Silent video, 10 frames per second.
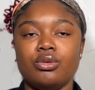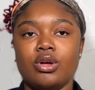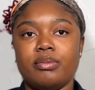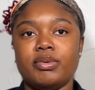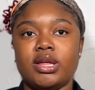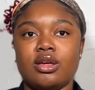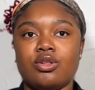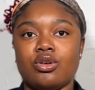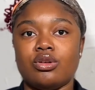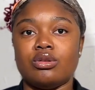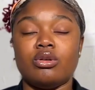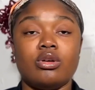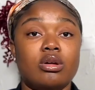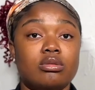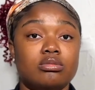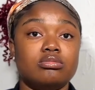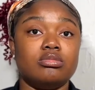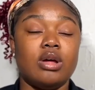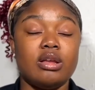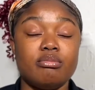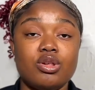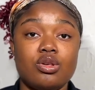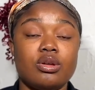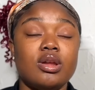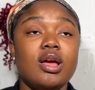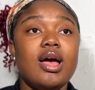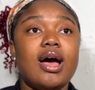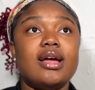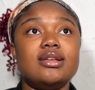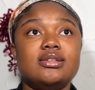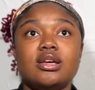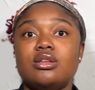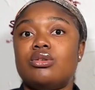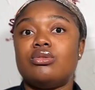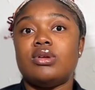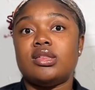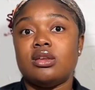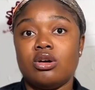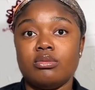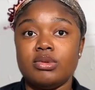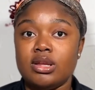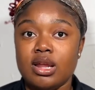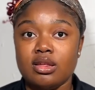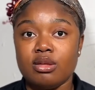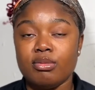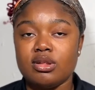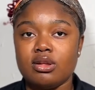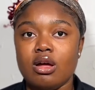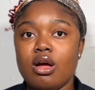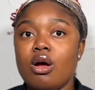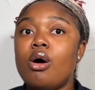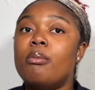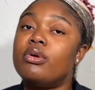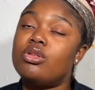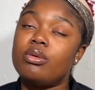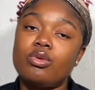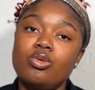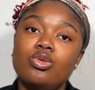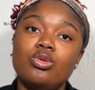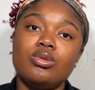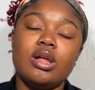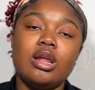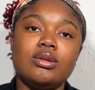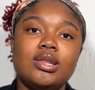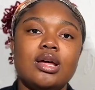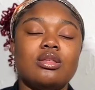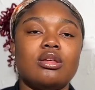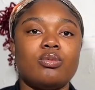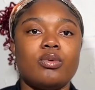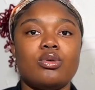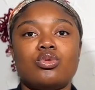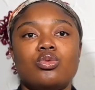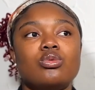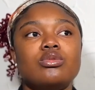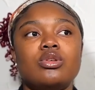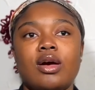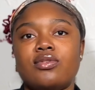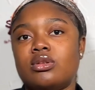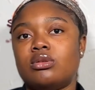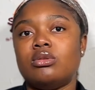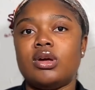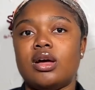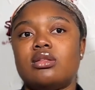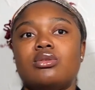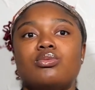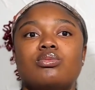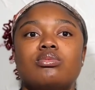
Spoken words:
application or your admission, and then you could actually come in the next semester. But some schools don't allow that as well, so you have to look at,